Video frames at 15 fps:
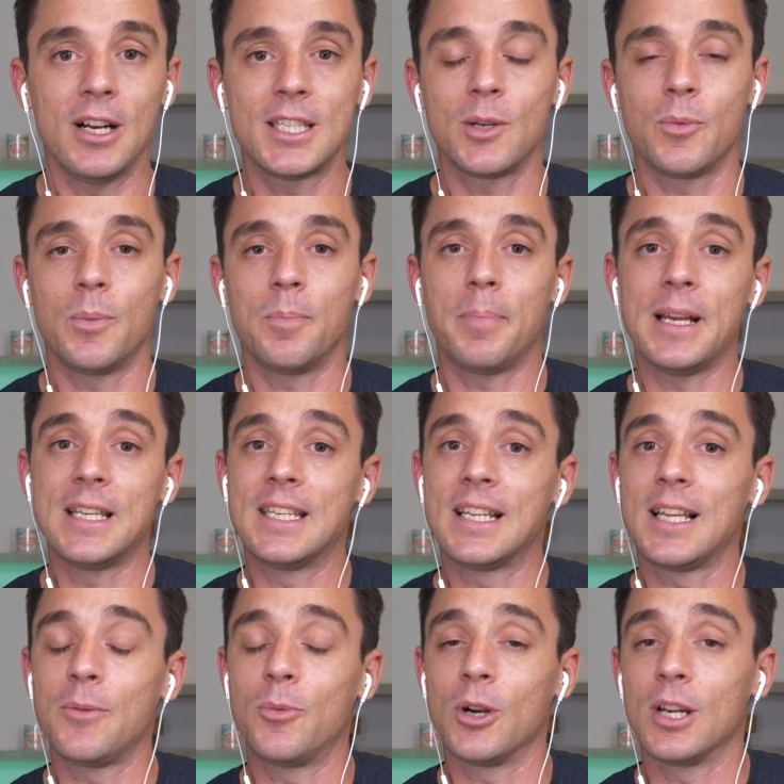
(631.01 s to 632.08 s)
So
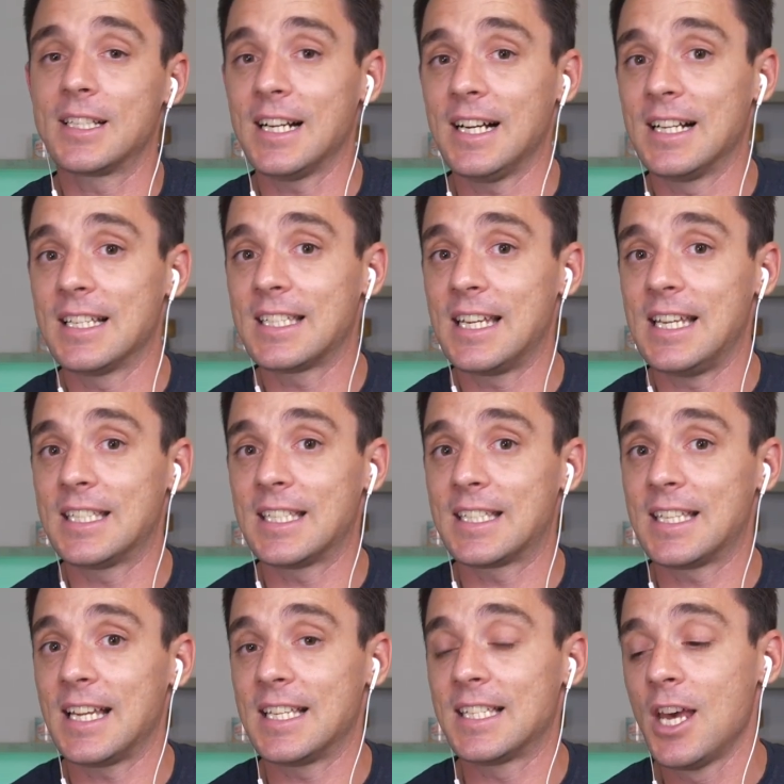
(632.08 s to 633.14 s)
basically what it does is it
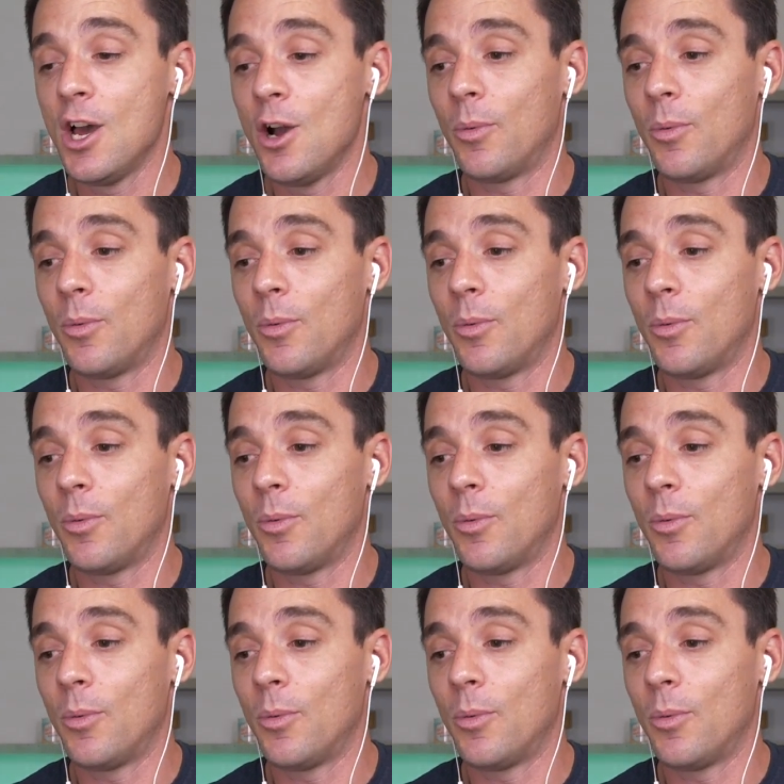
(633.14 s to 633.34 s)
says